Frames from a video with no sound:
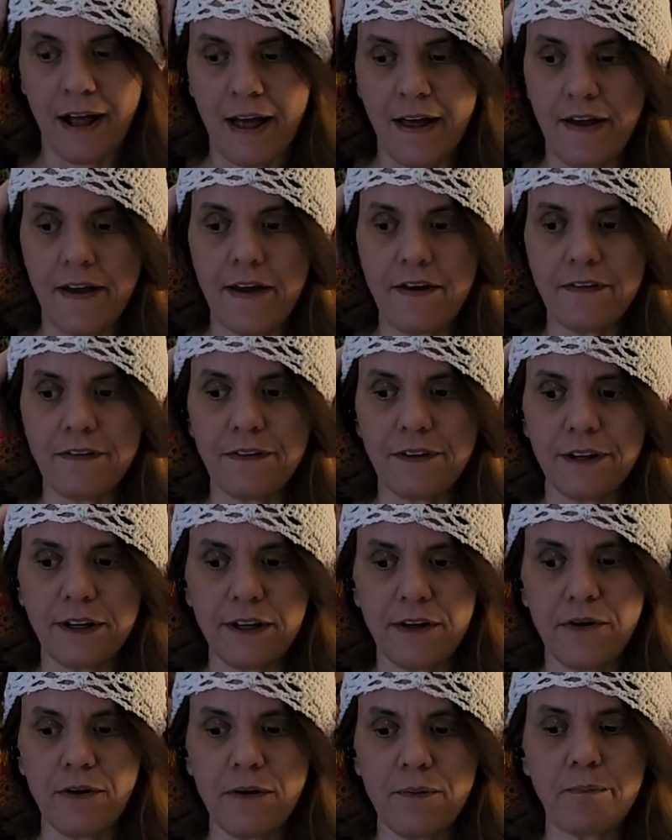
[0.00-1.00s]
It's
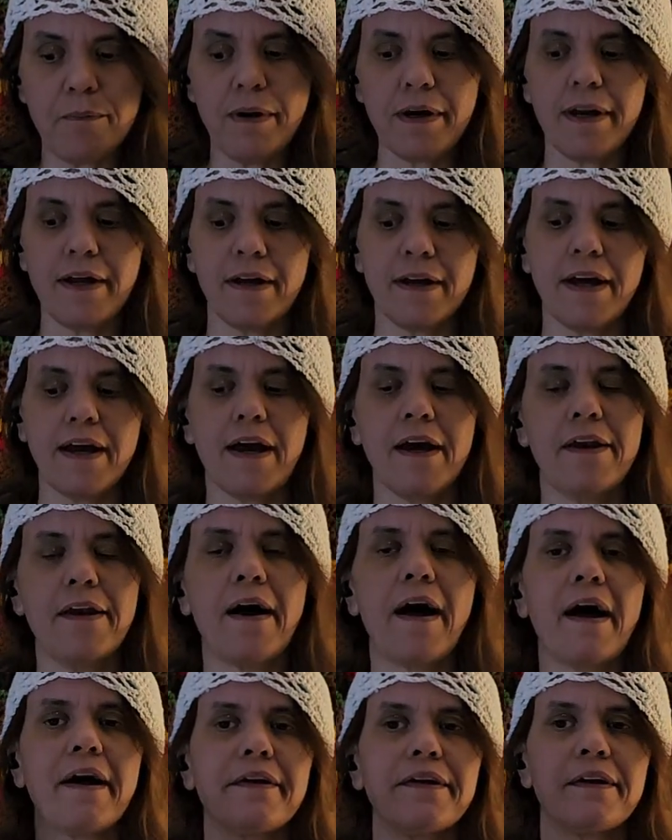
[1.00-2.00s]
cute, but again,
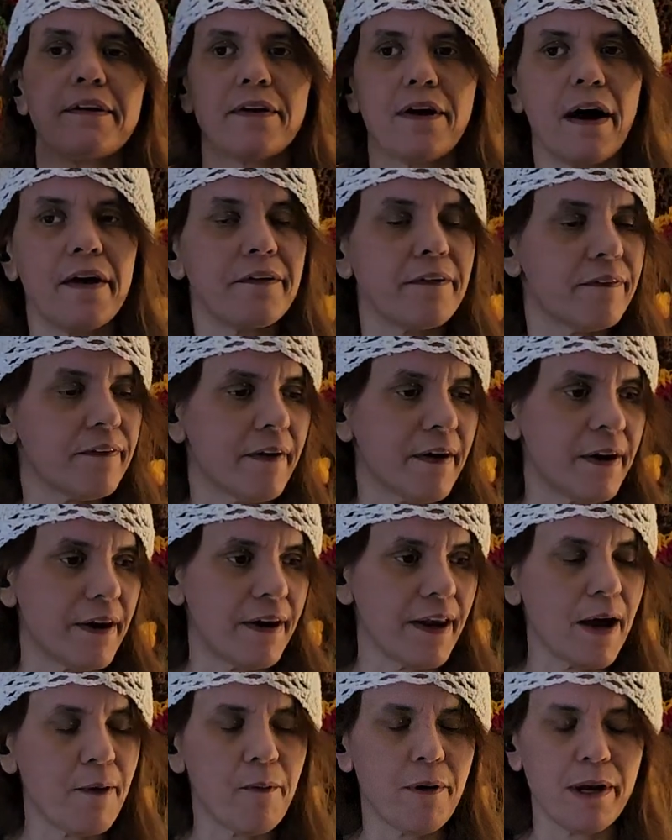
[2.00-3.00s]
I did not design it.
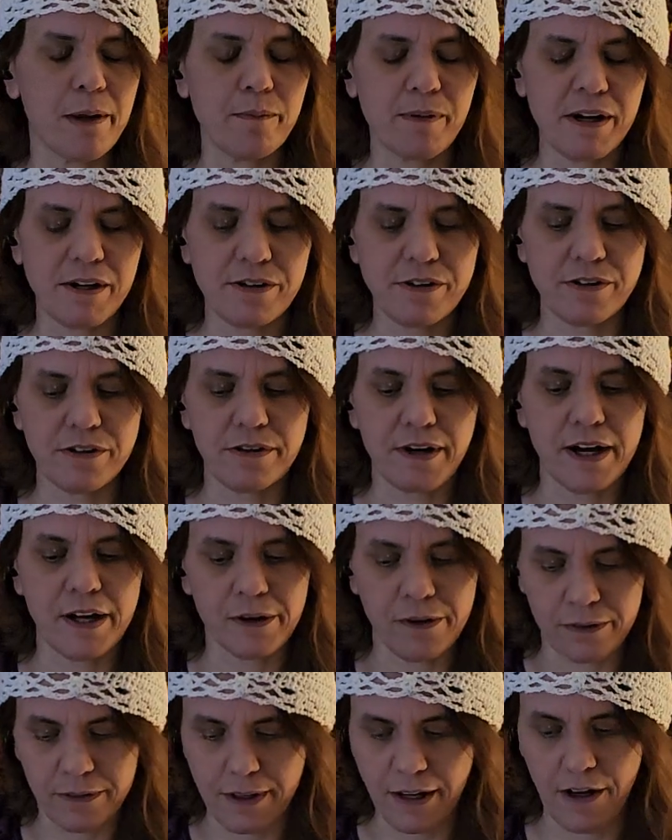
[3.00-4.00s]
I want to make sure I
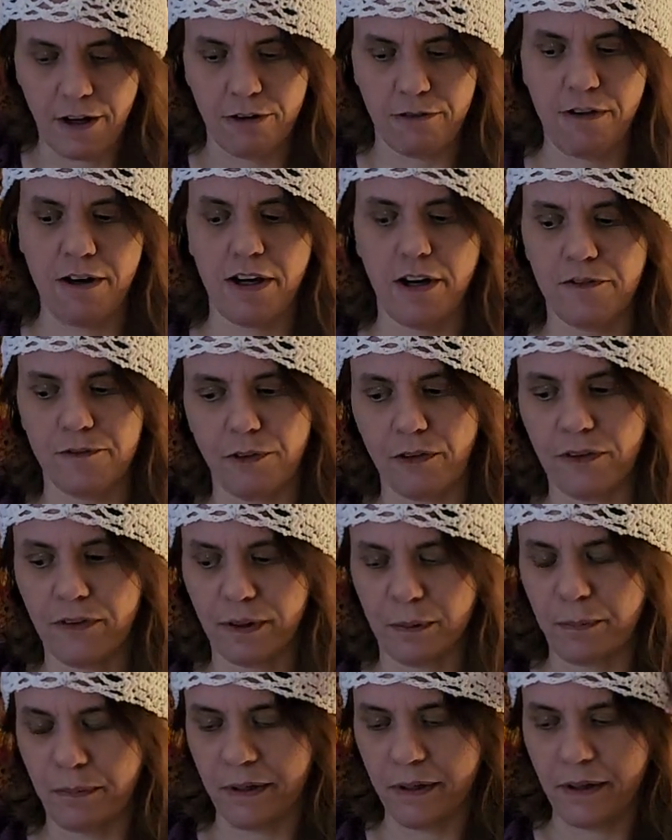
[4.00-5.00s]
don't take credit for
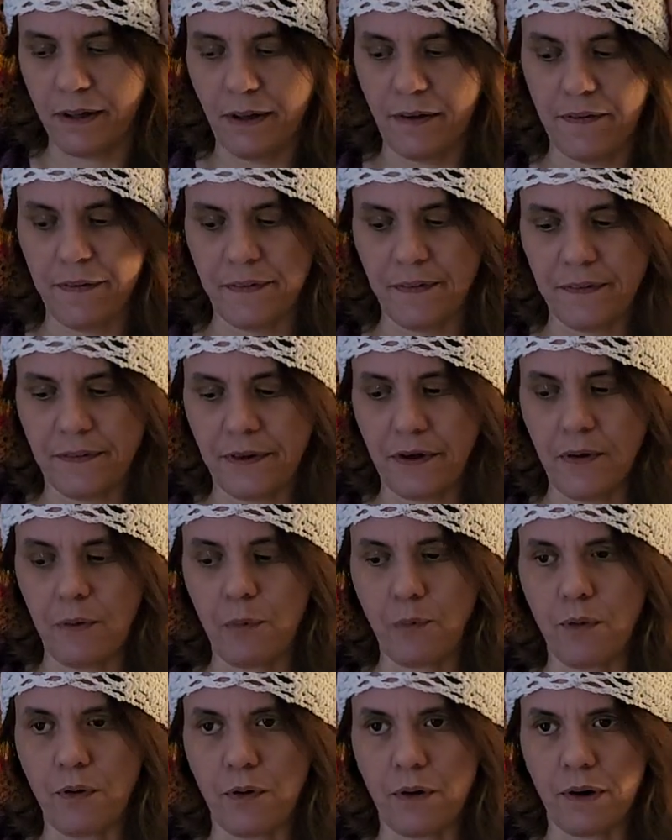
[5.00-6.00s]
somebody else's
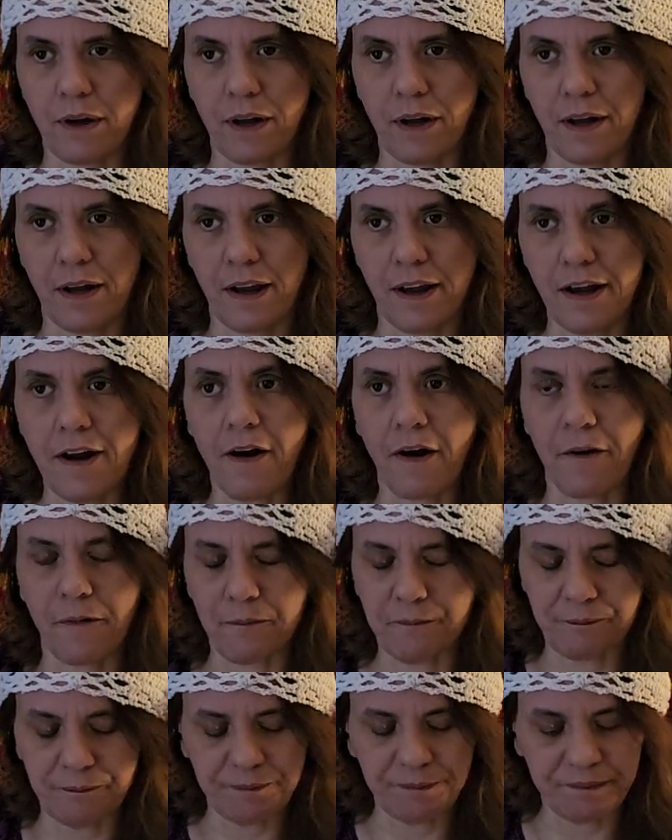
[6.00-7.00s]
work here.
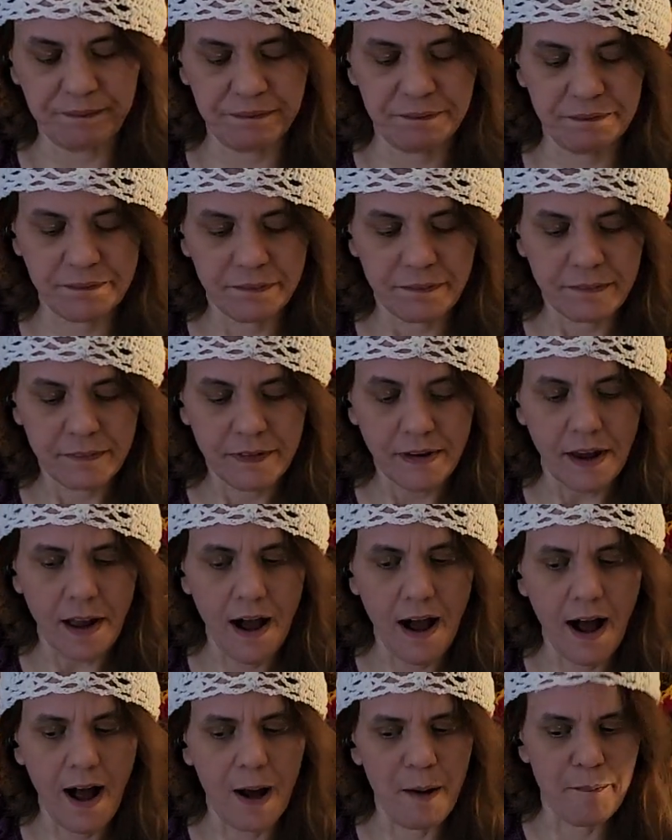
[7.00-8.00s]

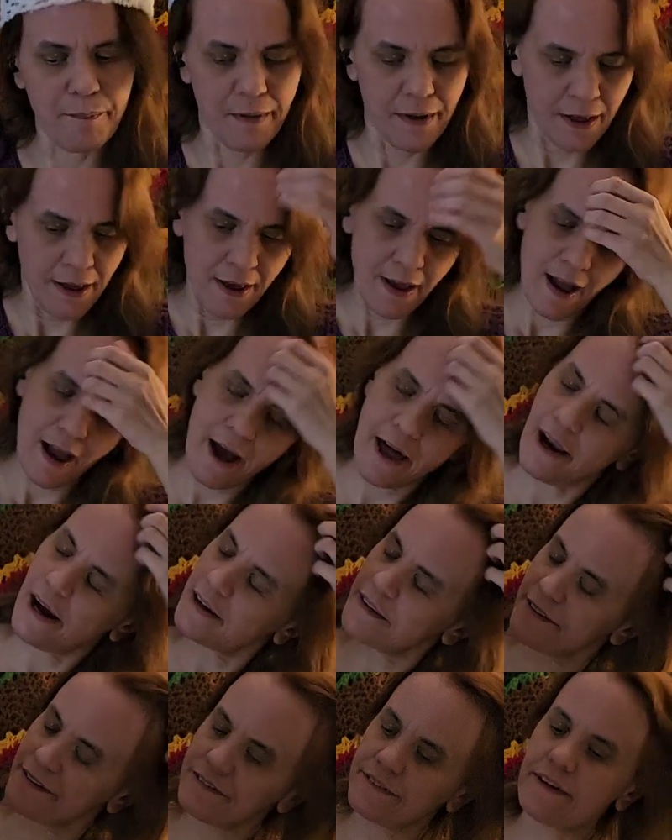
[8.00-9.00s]
And I
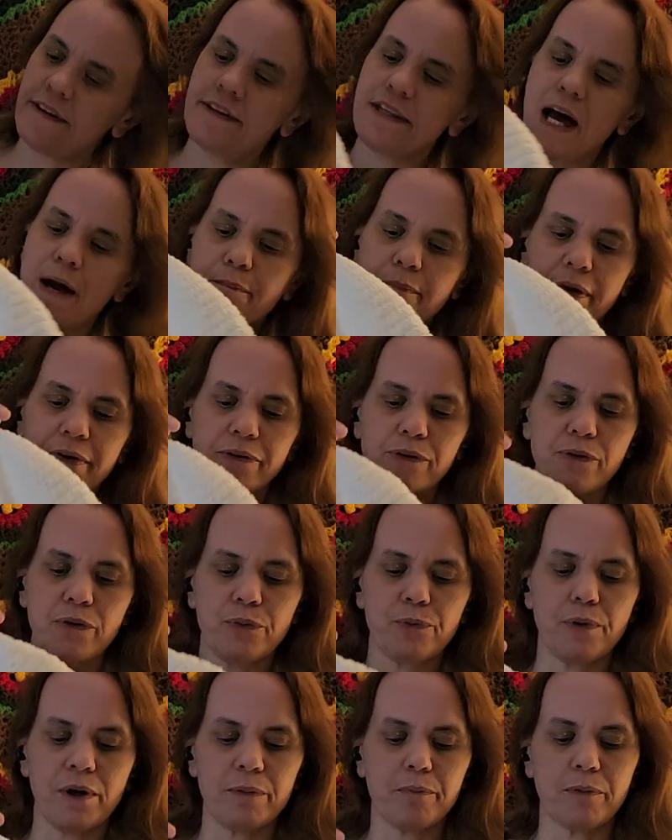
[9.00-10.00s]
just did that by
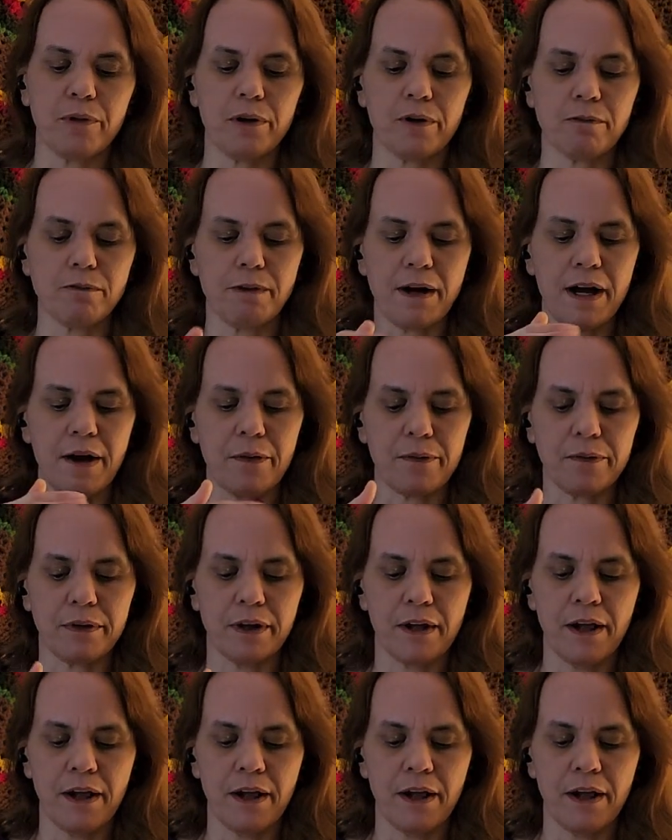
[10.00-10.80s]
doing one more round.